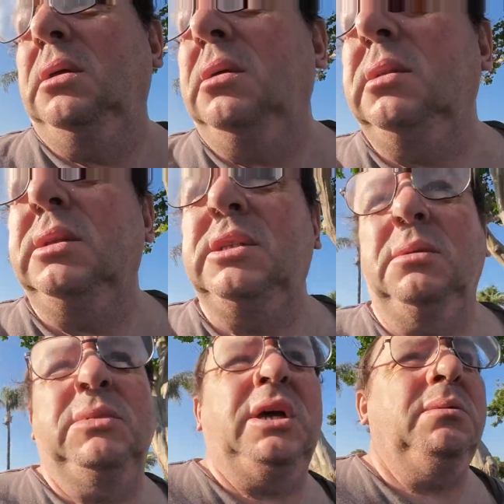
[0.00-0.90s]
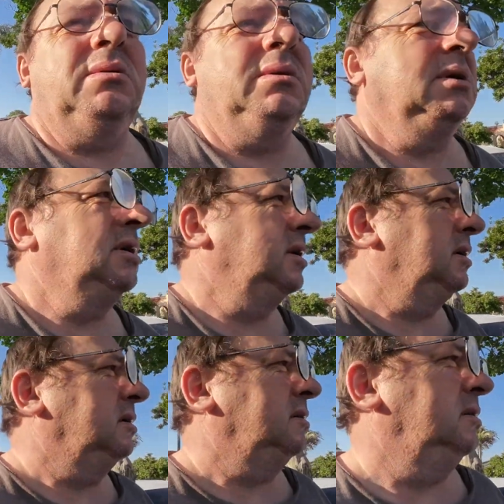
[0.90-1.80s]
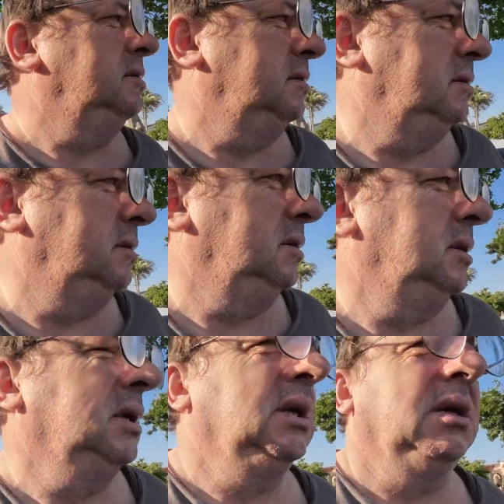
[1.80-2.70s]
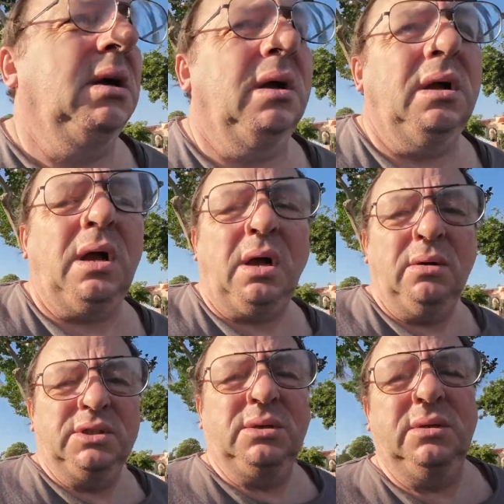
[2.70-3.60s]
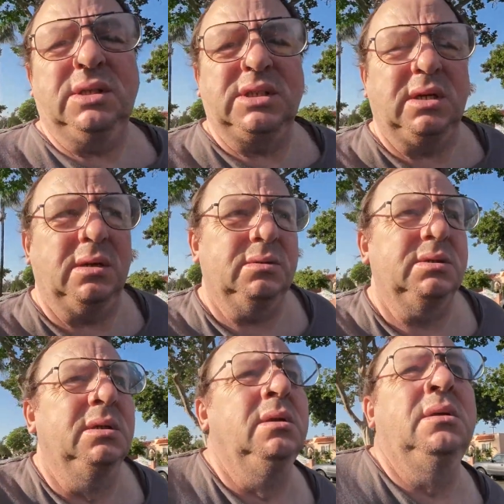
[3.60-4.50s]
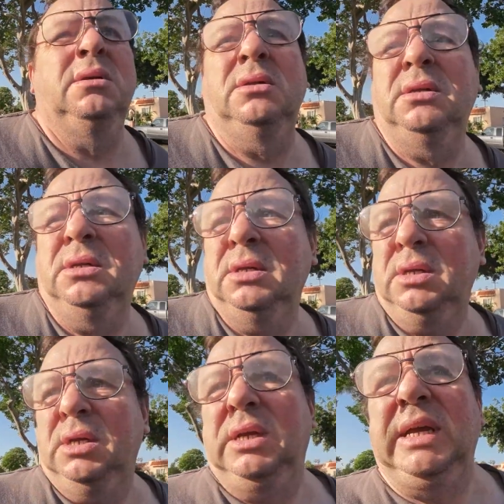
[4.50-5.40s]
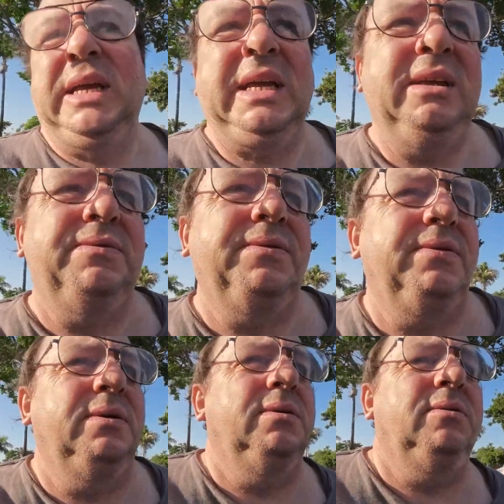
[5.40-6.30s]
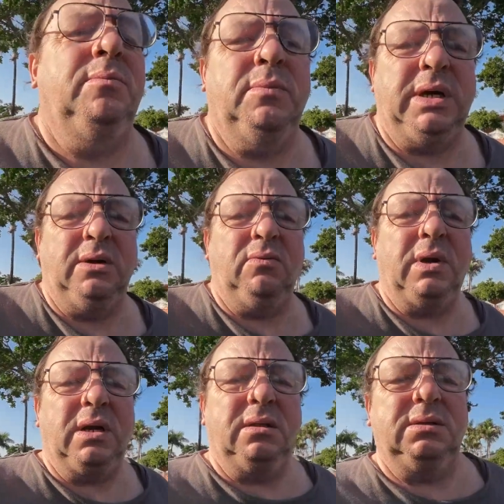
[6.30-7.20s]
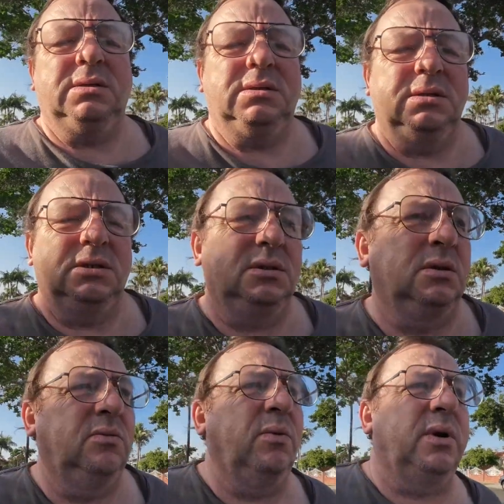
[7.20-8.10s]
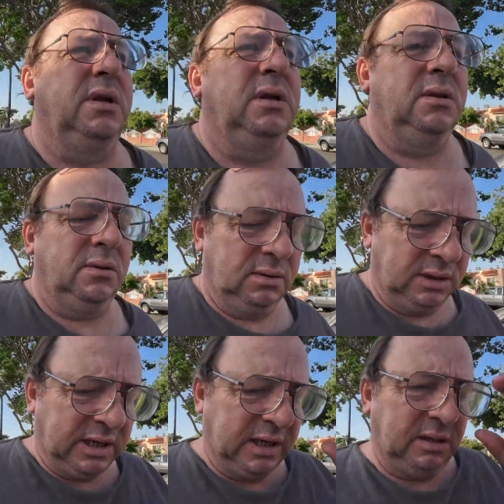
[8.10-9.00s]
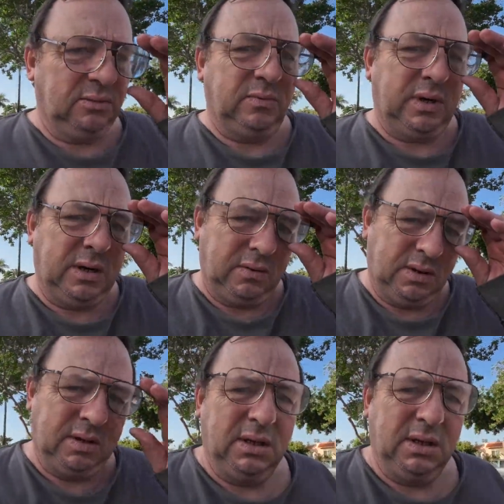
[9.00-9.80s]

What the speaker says: At the same time, I want to hear how it's gonna sound if my wireless is not working or died or whatever.